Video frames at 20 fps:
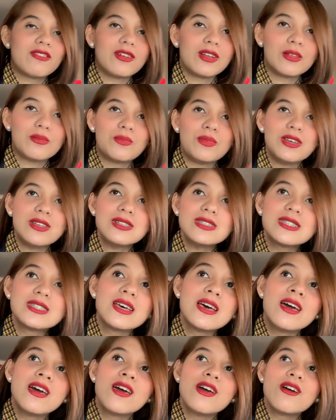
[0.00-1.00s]
Philippines
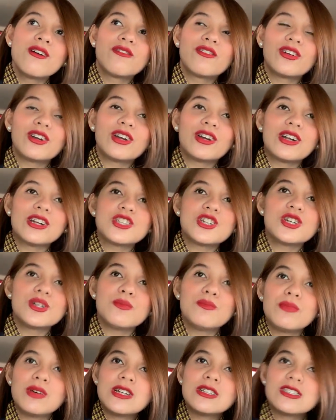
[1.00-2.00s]
for their
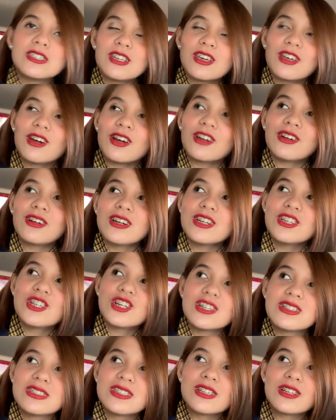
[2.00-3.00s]
achievements, courage,
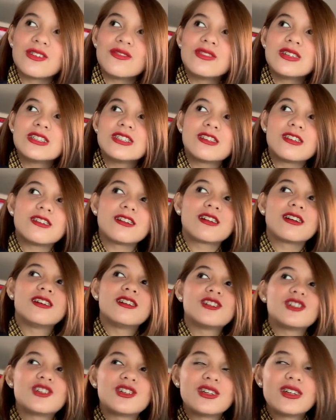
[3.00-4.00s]
and service to the
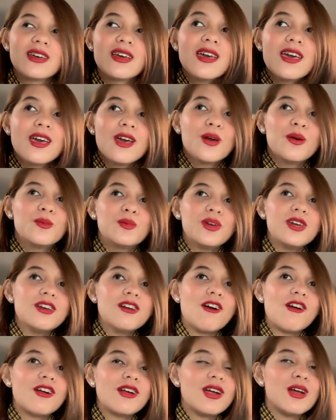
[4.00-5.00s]
country. We
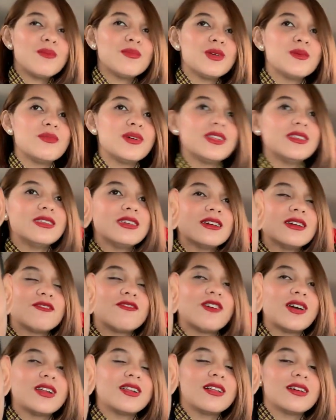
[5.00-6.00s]
are implementing a
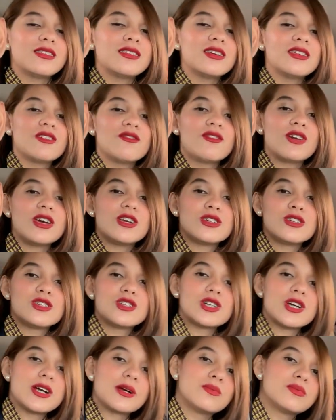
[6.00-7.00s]
final identification
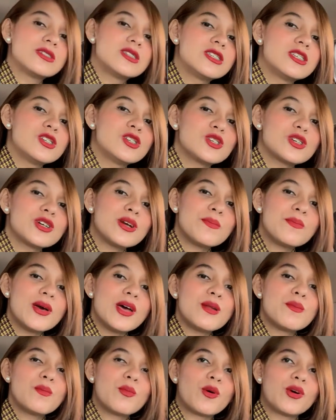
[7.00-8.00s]
check procedure
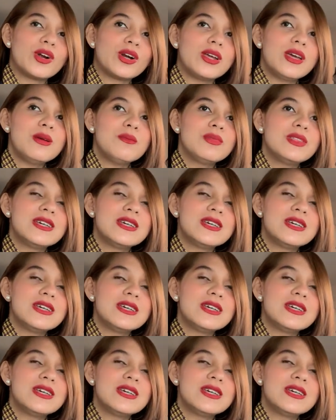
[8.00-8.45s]
upon boarding.